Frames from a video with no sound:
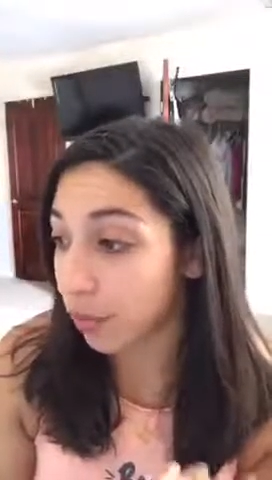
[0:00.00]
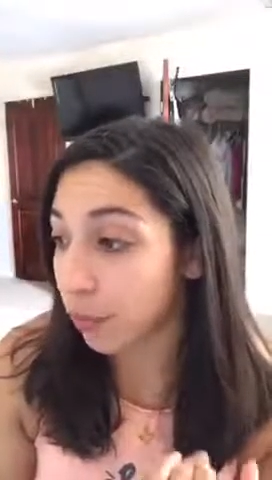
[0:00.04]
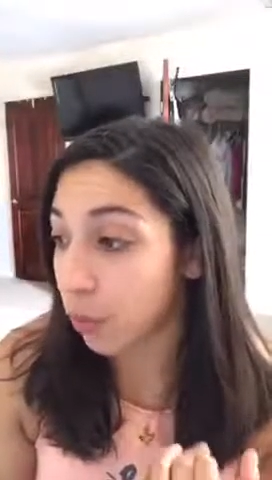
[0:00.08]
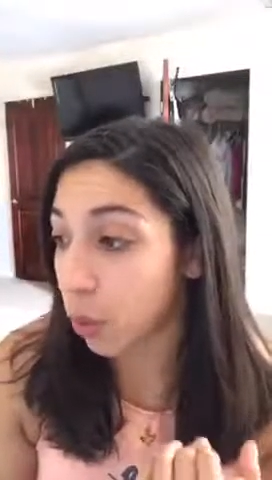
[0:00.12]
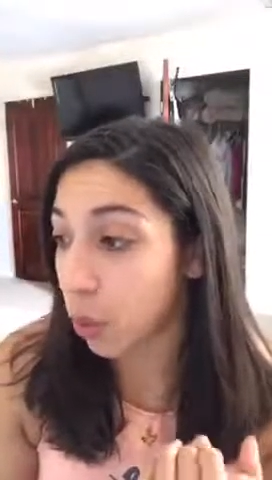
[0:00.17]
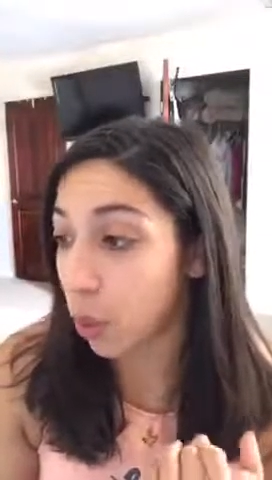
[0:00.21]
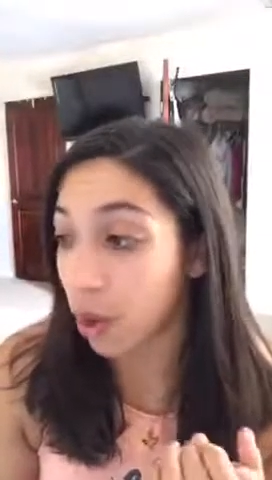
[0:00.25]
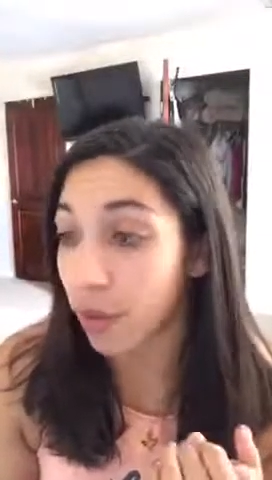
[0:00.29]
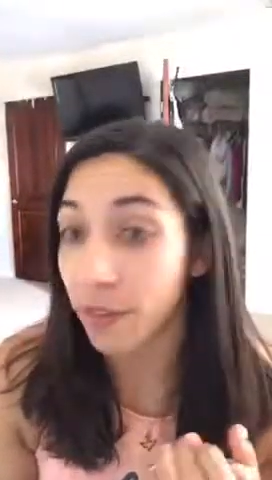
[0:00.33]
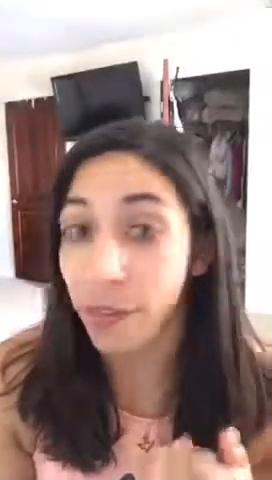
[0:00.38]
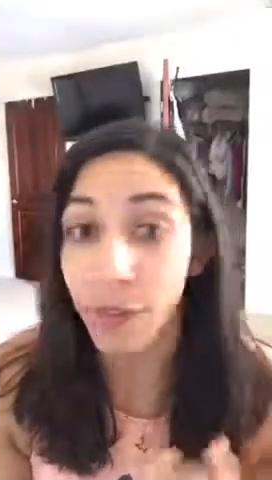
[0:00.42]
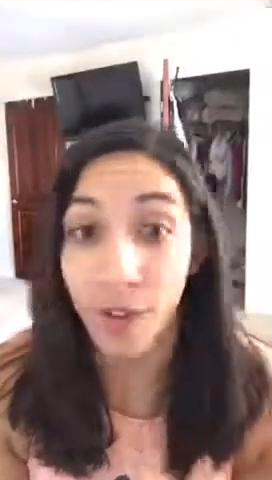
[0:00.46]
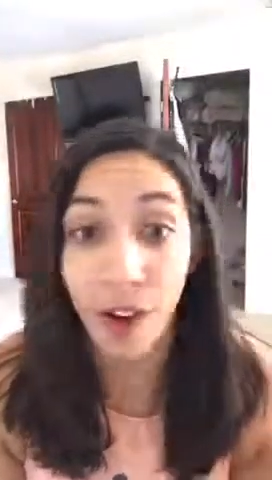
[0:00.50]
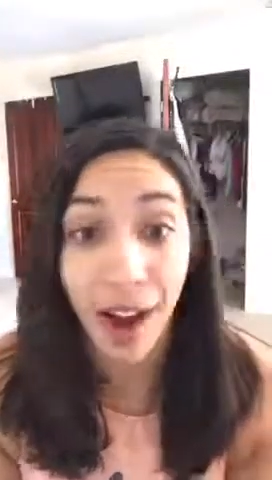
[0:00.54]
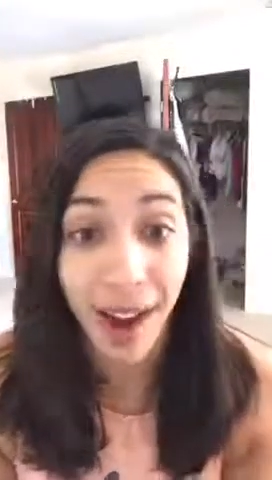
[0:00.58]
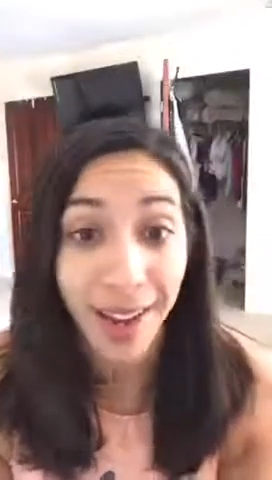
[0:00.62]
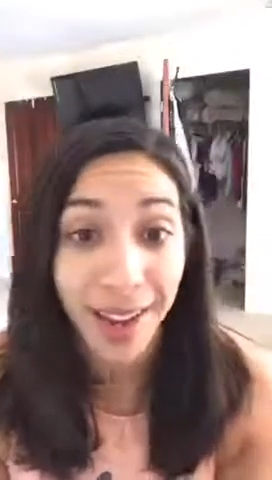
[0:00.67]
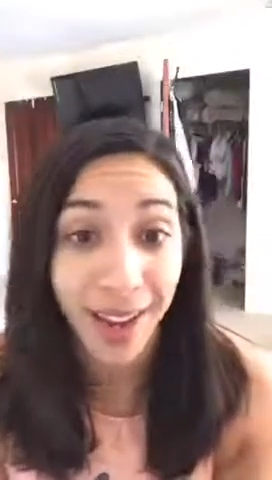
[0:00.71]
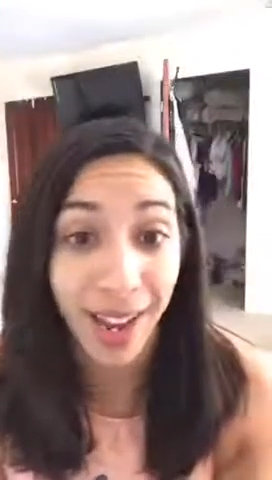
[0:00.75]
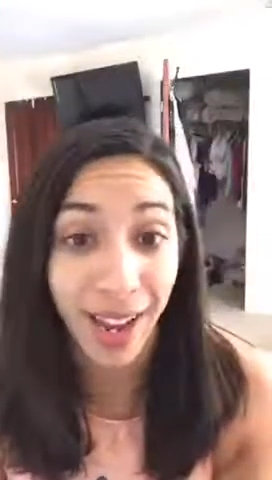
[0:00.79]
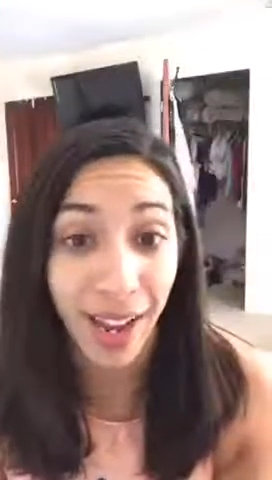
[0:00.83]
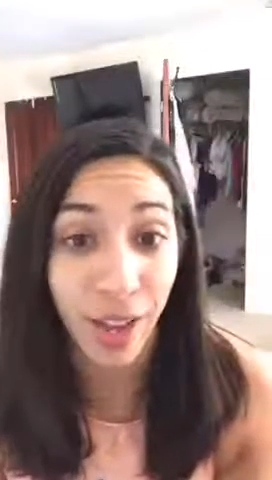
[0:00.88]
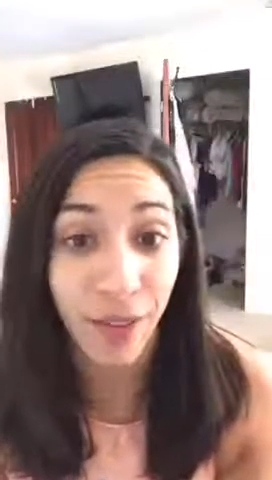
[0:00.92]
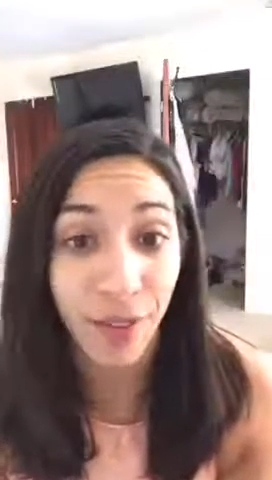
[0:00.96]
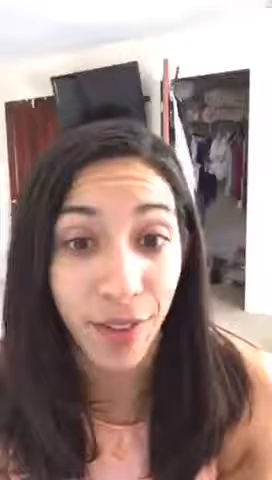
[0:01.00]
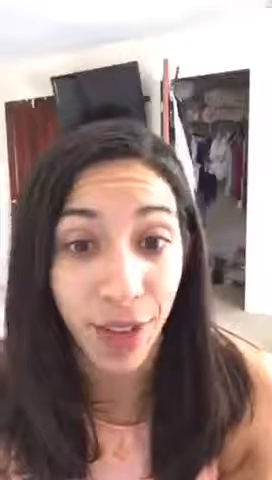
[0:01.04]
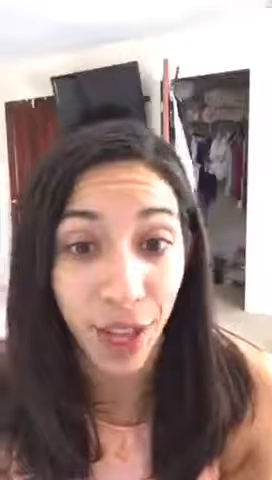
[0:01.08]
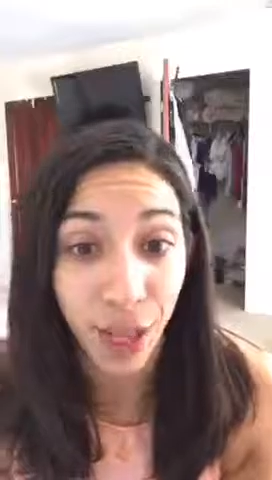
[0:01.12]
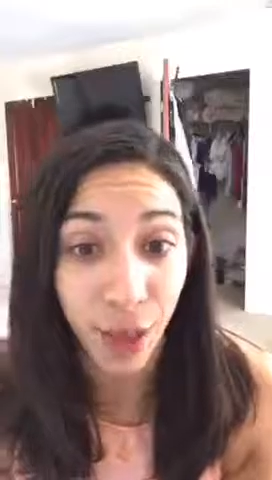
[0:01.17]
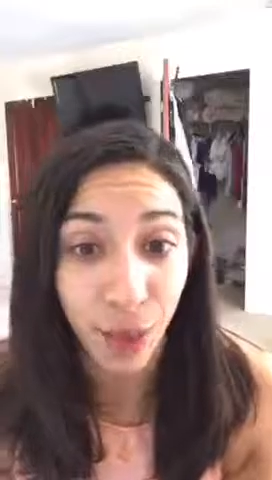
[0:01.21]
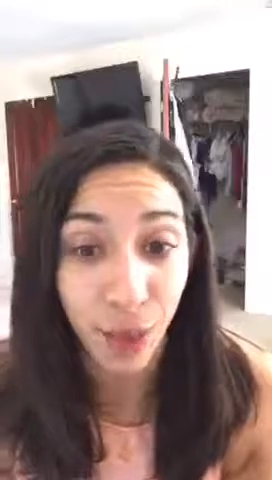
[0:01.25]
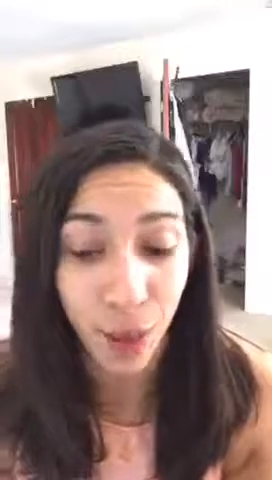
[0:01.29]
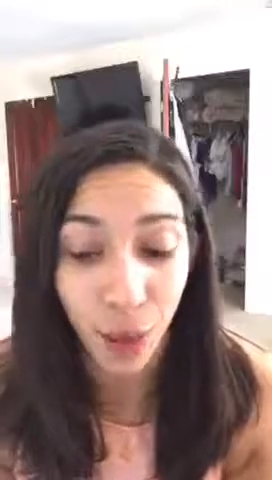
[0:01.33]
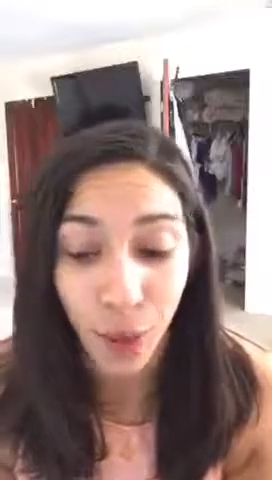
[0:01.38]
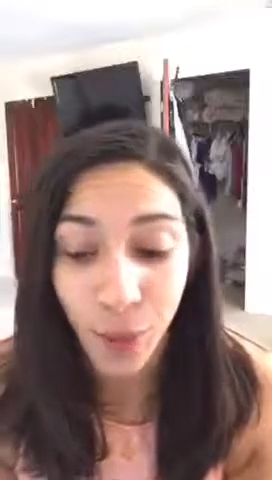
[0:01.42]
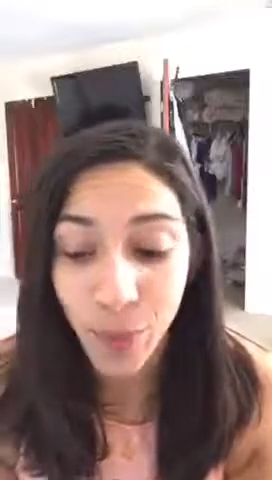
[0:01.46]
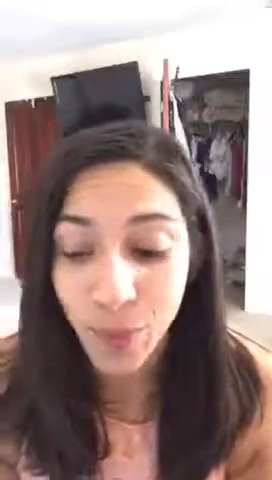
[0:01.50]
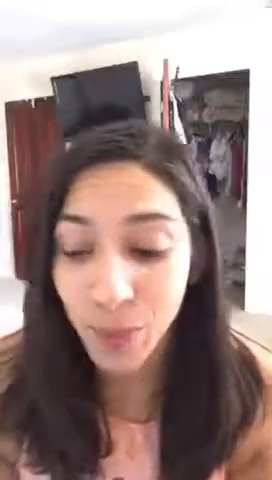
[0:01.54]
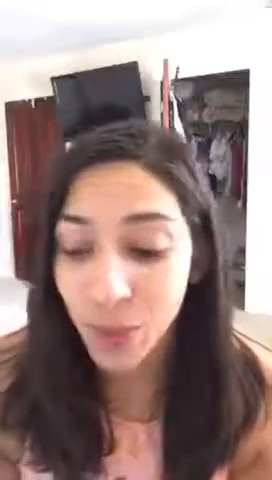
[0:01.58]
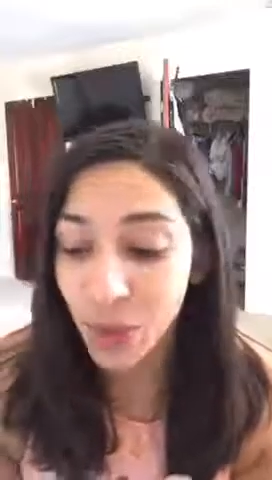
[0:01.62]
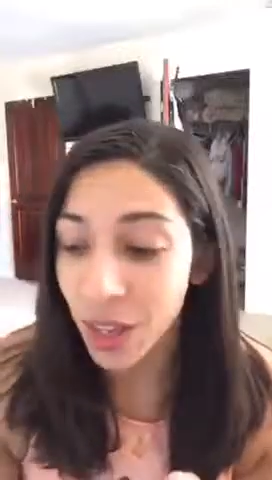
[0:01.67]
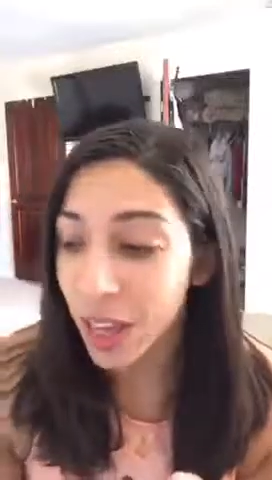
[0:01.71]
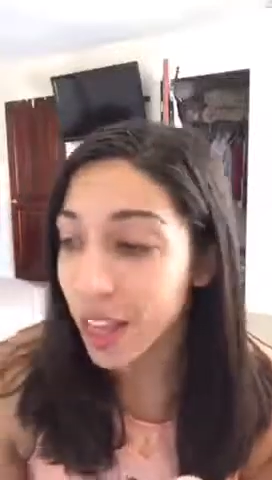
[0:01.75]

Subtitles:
for Friday available.